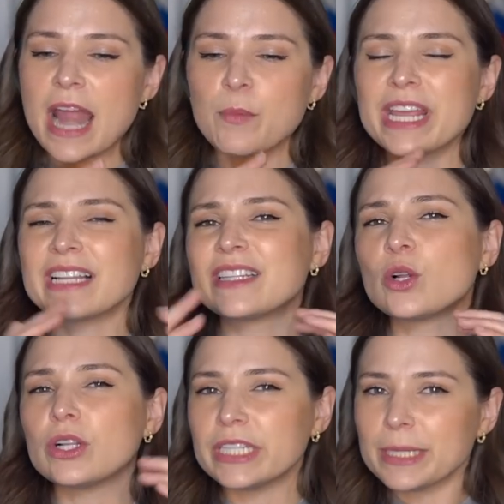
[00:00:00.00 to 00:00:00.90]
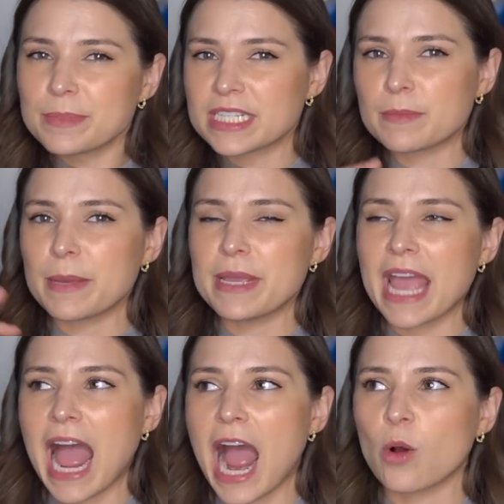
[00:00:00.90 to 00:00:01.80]
we get a little glimpse into maybe
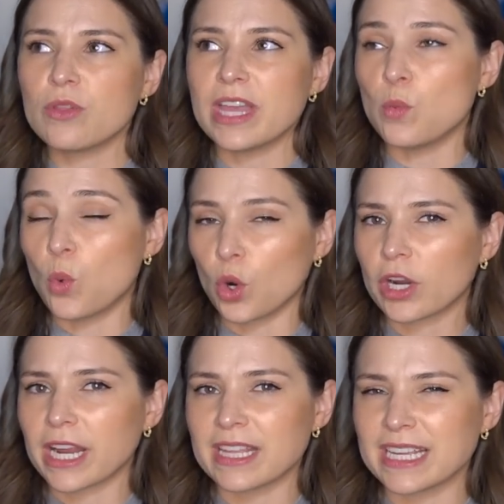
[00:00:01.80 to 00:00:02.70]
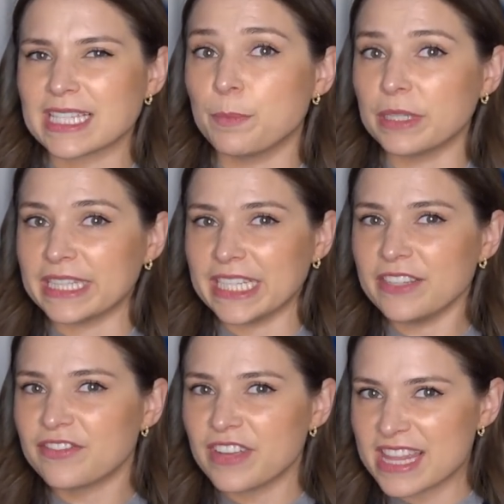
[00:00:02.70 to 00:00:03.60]
how they work. I think it's
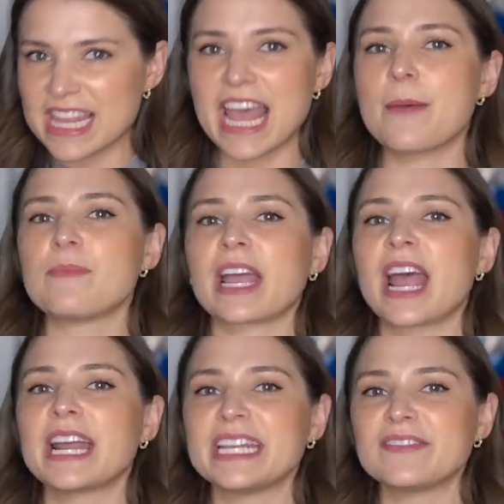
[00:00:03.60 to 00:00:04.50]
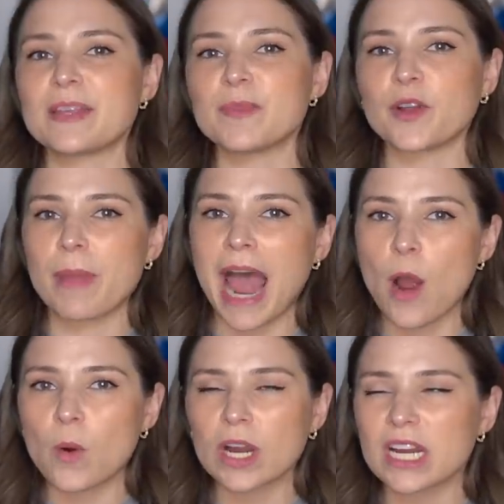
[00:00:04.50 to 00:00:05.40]
belief in them that kind of gives them their
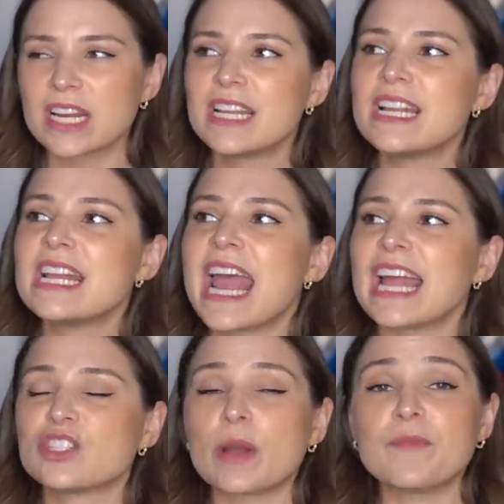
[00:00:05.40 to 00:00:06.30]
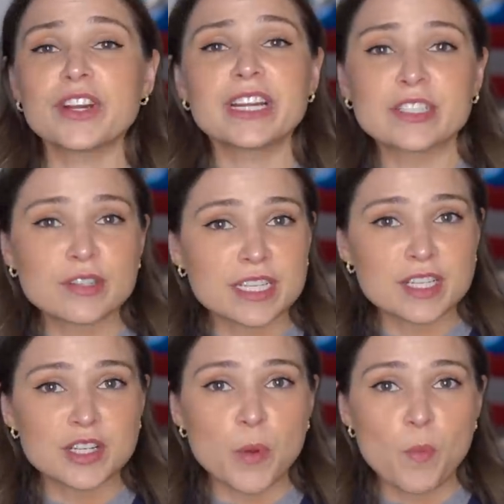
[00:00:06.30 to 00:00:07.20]
power. And so I'm very interested
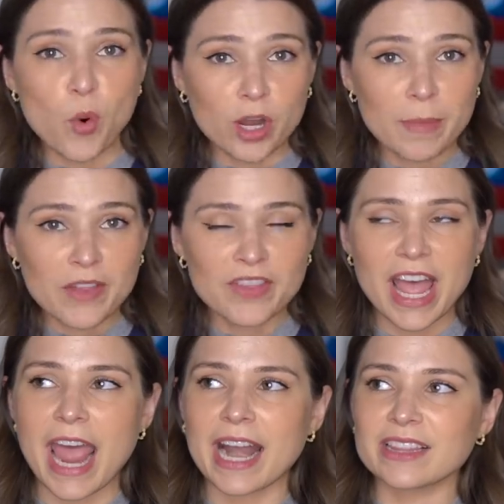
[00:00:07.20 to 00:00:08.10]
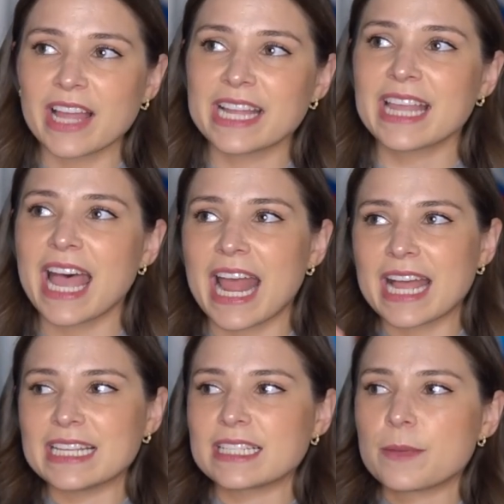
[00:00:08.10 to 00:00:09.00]
to know more about that. And I like that
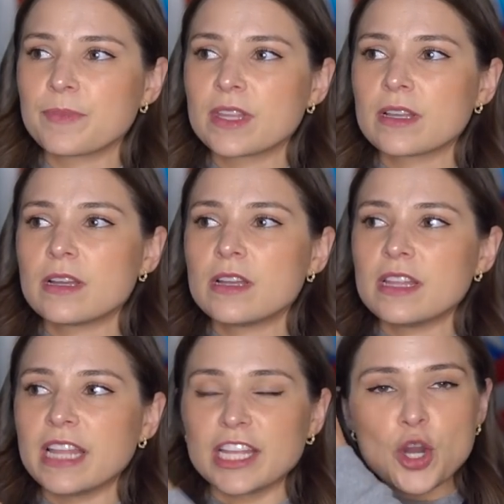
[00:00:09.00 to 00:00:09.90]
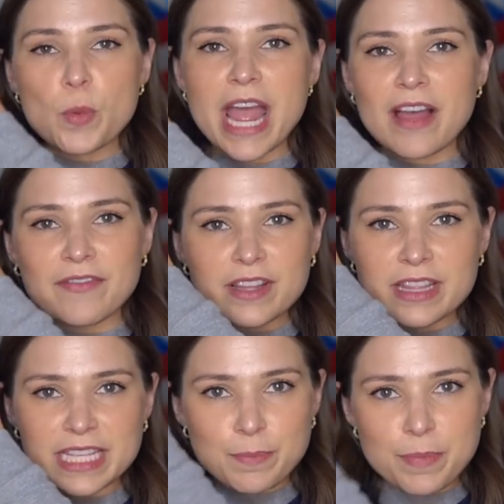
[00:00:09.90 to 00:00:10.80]
as, like, you know, we have
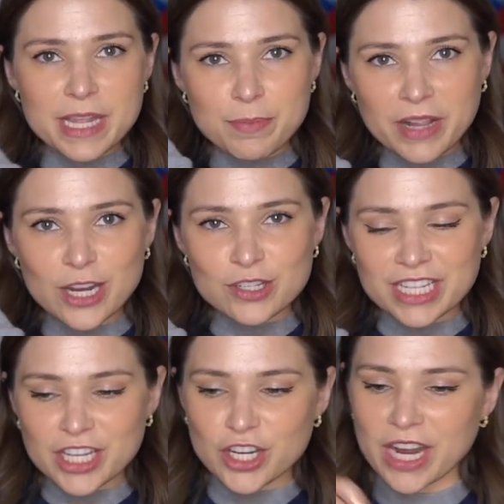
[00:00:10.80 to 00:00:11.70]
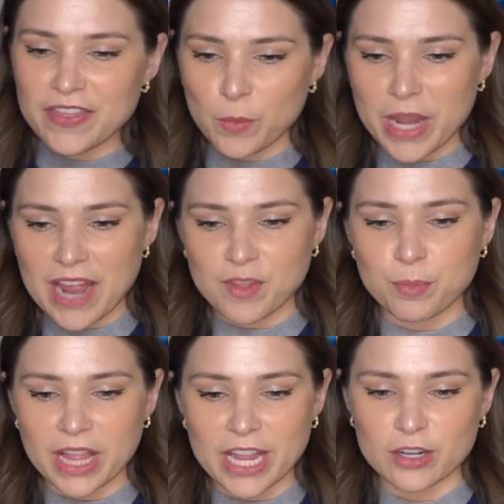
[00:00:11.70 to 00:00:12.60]
these big players here and then we have the
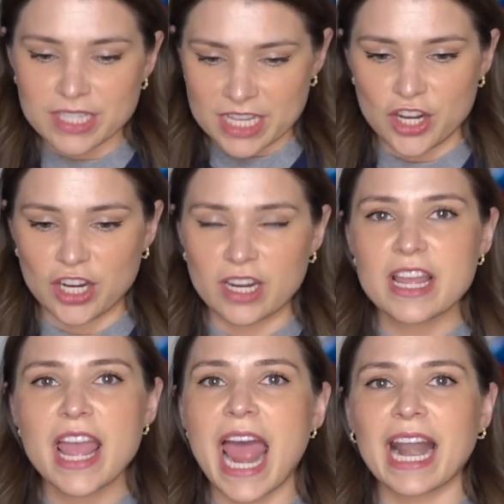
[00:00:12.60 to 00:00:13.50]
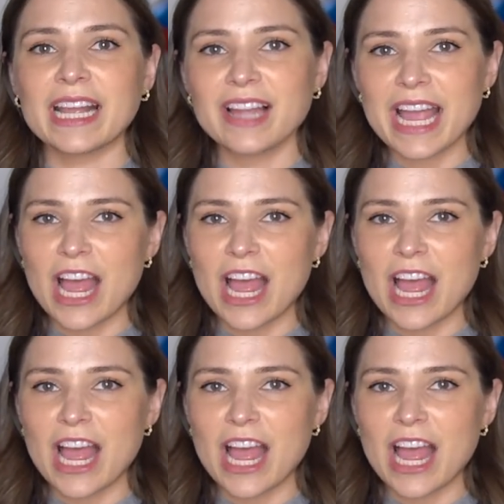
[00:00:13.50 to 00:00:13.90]
players here. And I like